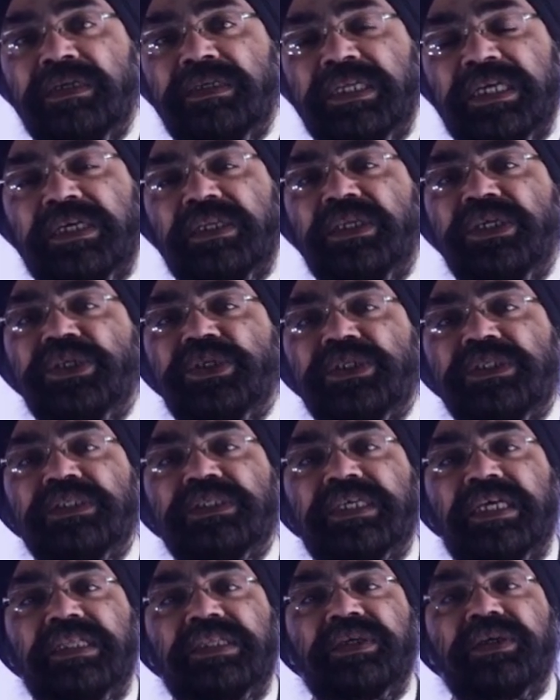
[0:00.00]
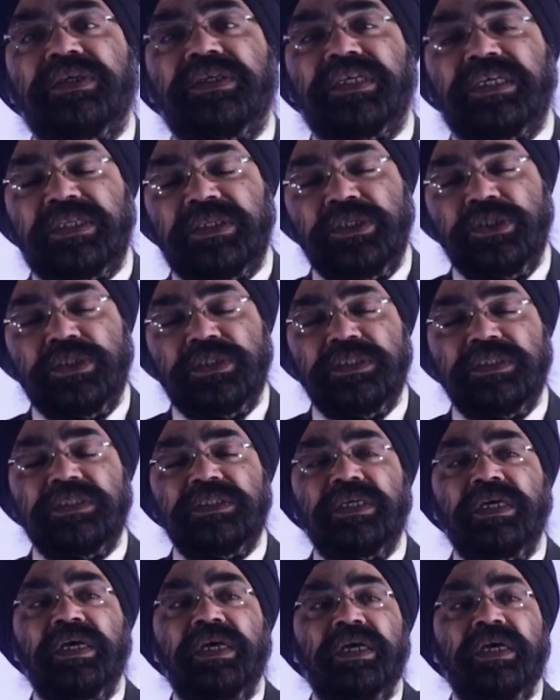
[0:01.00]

technicians, healthcare technicians.